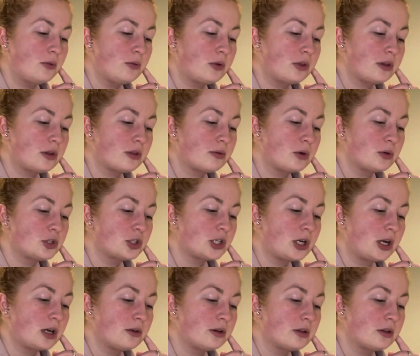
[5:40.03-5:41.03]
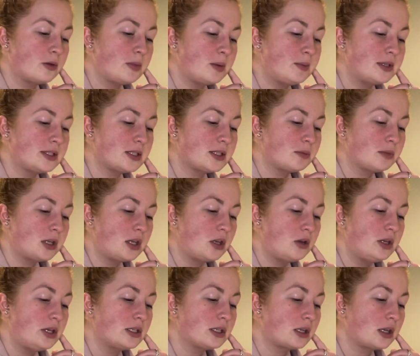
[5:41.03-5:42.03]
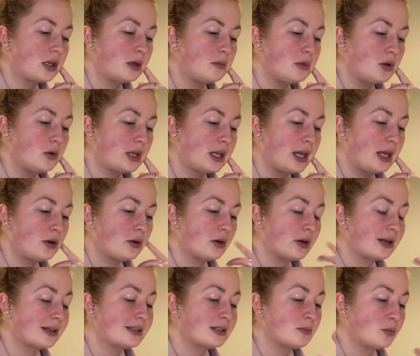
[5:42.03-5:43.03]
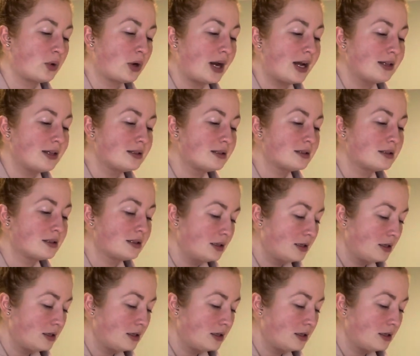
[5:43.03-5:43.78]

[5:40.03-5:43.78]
With the throat chakra, there may be something you need to communicate or express.